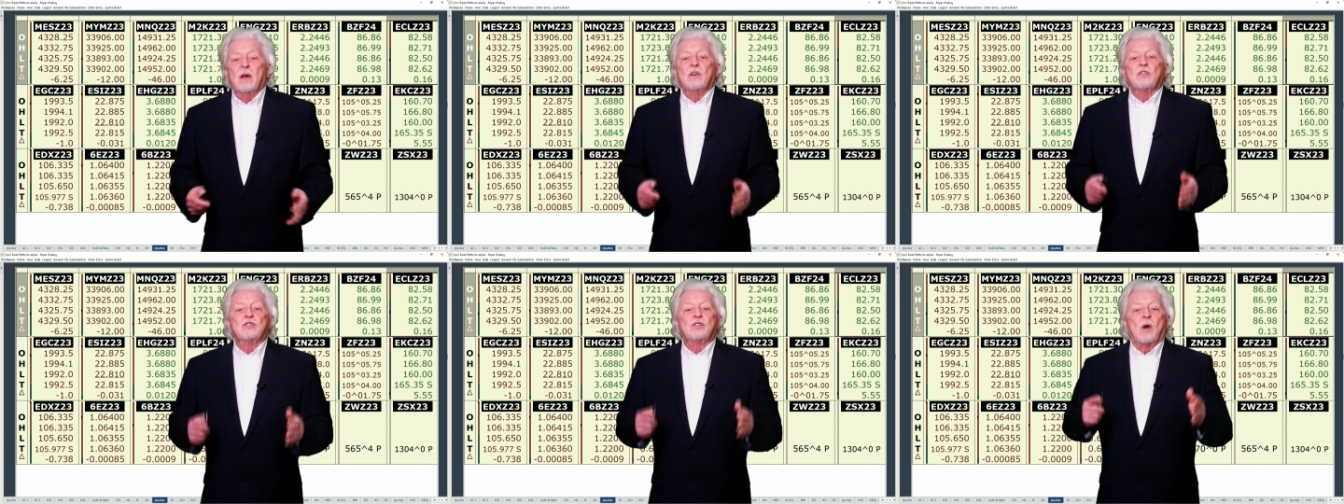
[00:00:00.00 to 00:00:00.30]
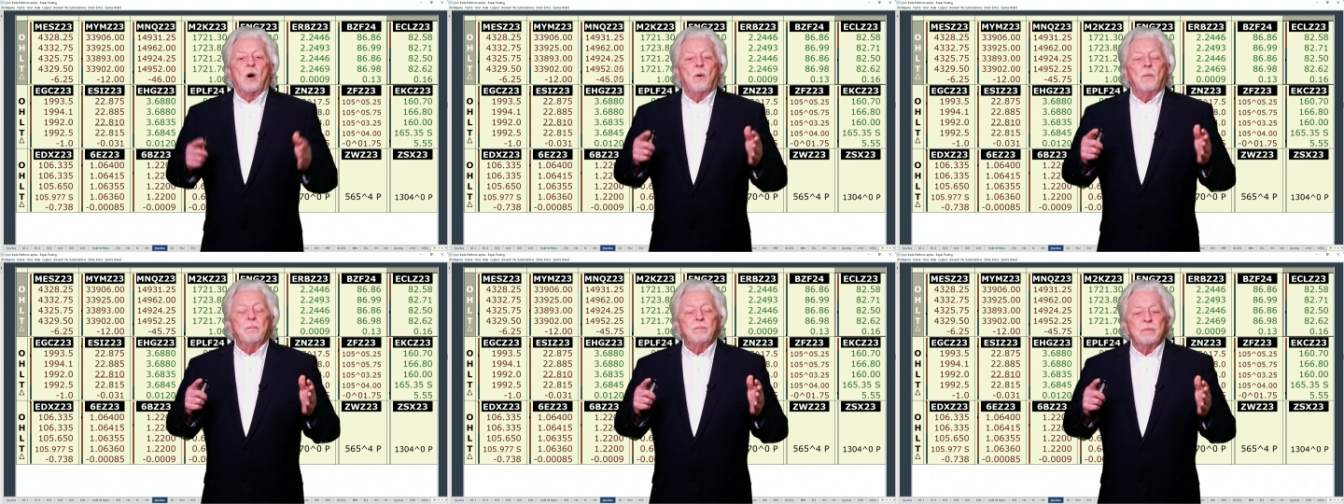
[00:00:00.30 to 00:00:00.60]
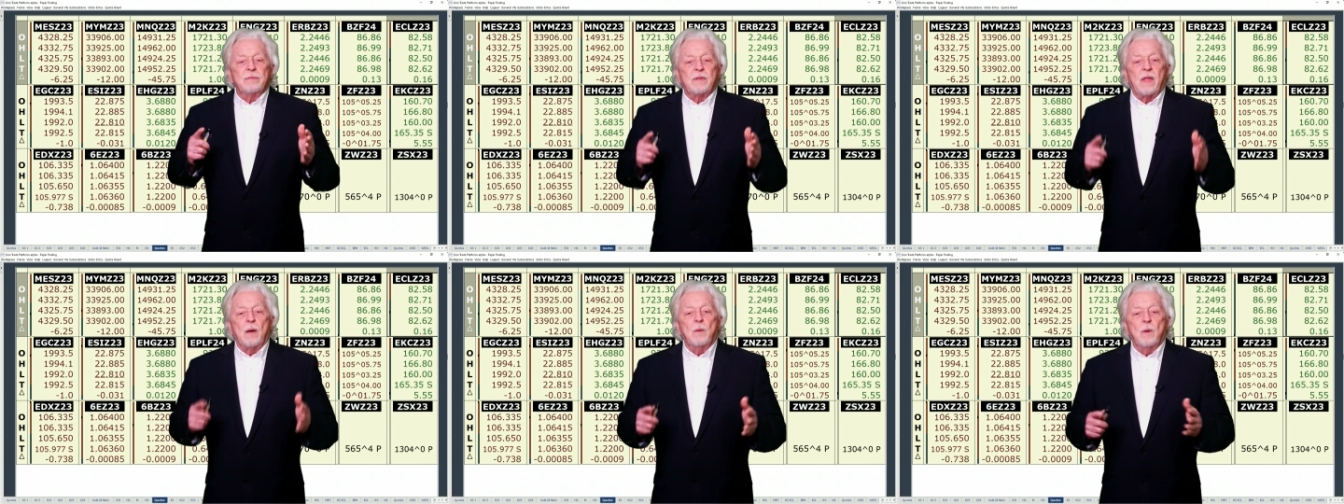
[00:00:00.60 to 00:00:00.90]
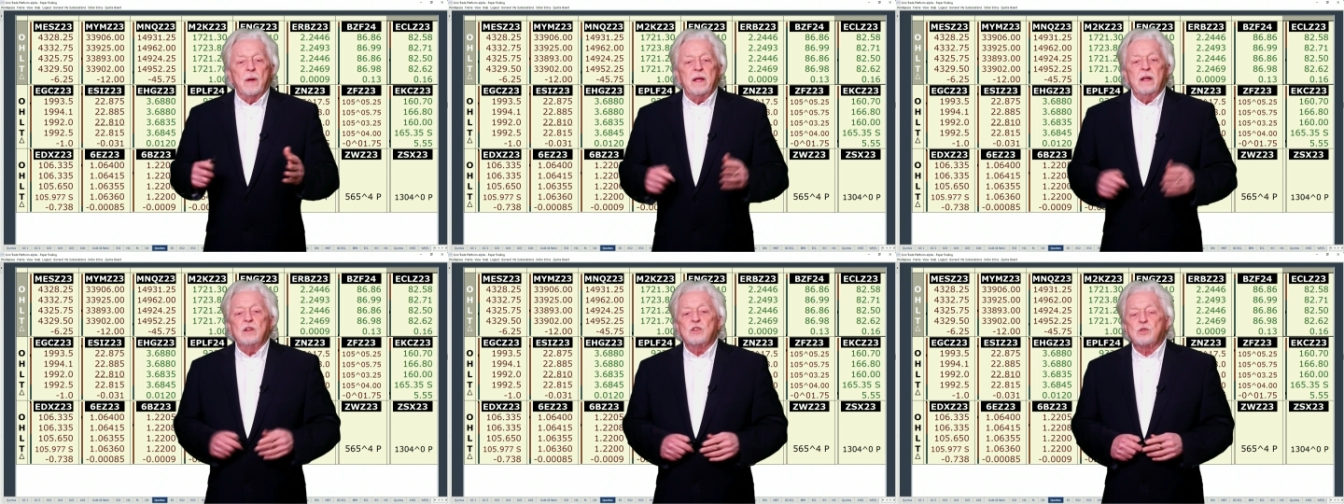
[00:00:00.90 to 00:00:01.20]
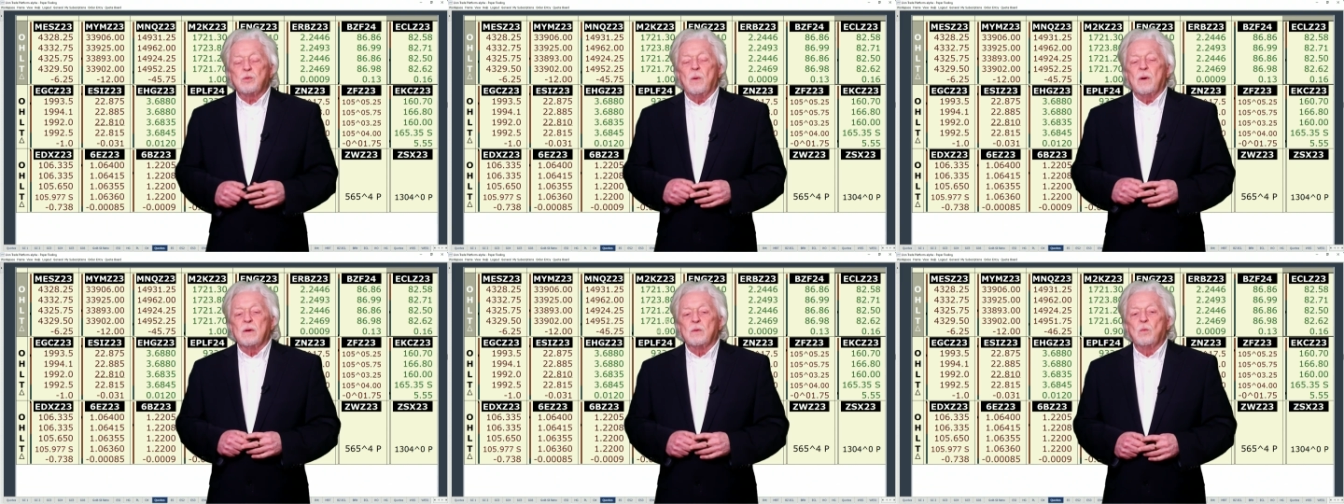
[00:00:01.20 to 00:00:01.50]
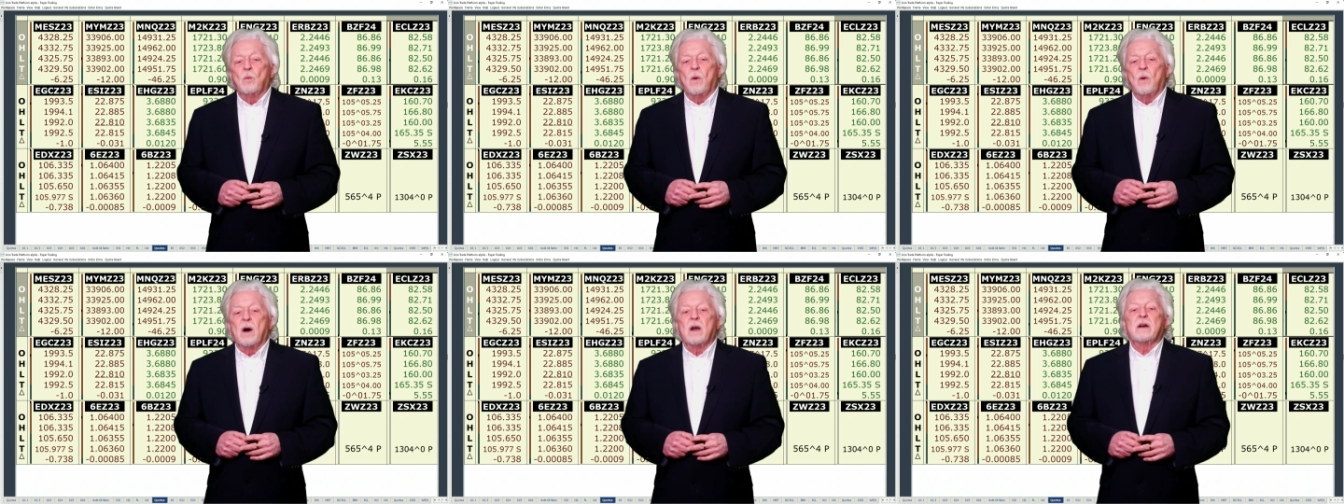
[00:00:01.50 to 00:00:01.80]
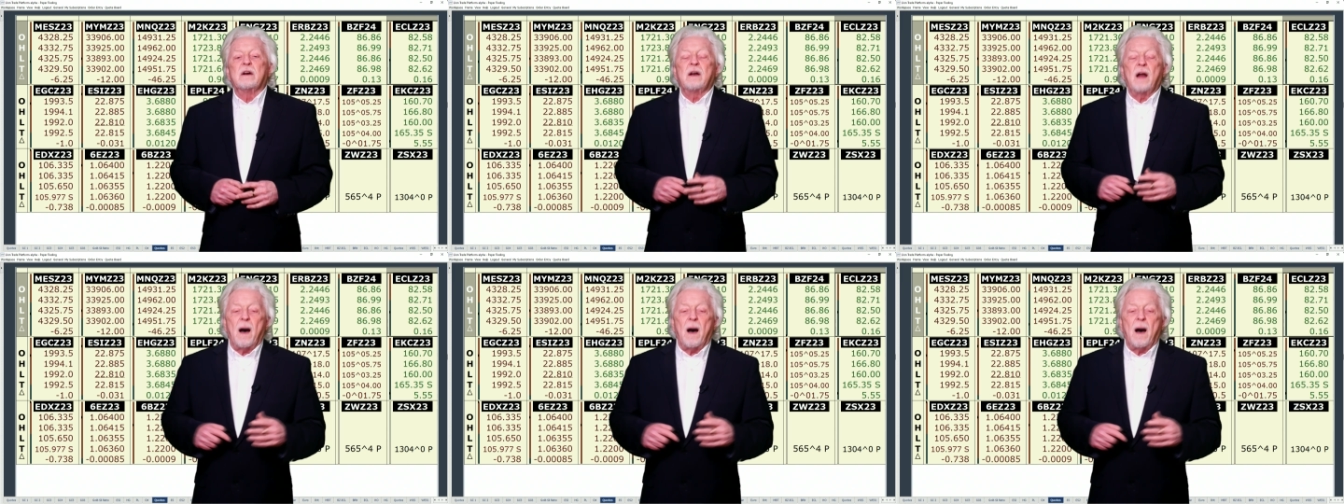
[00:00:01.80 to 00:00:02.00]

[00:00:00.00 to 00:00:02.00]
So they each one wanted